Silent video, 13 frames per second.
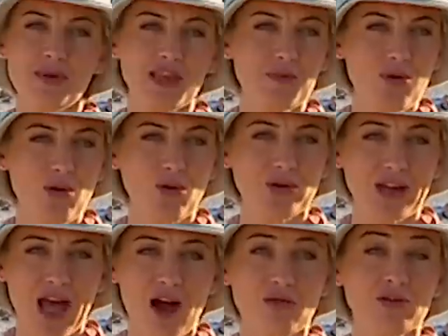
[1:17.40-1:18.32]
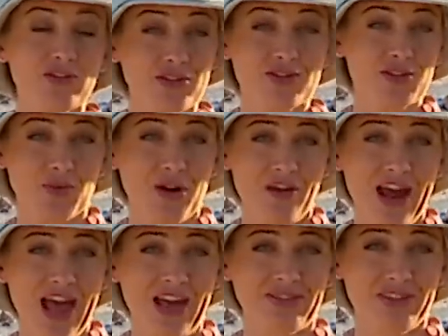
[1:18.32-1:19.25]
many more now refuse to wear a
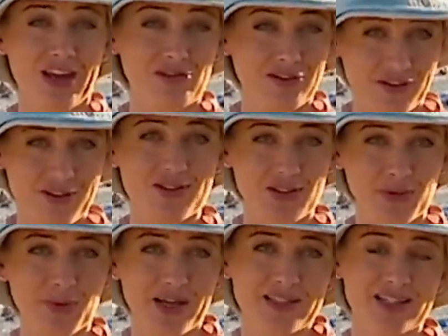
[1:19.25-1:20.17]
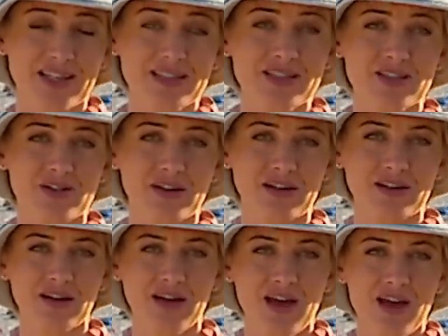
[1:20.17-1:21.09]
hat, they refuse to wear sunscreen.
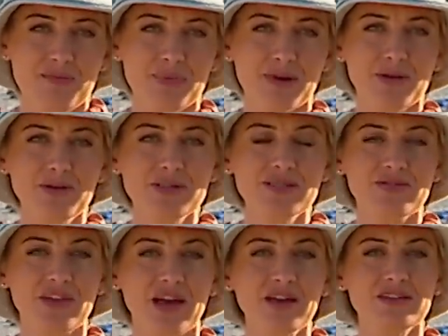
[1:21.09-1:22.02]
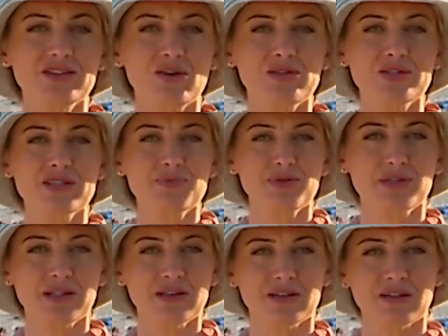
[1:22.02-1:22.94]
Because of that, doctors
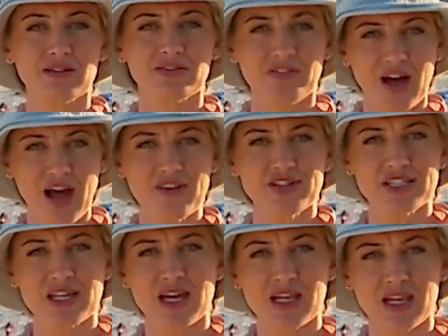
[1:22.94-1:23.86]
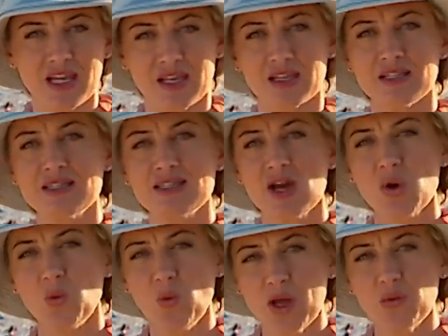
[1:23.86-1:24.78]
predict that in five to 10 years,
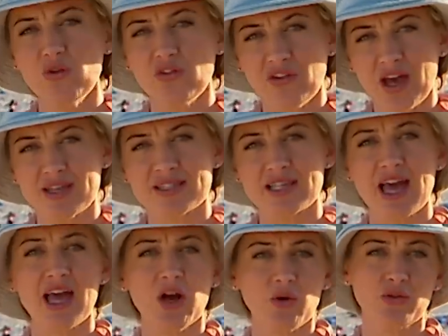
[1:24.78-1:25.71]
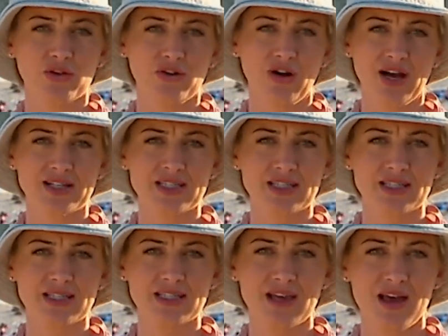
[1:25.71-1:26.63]
we will face a health crisis.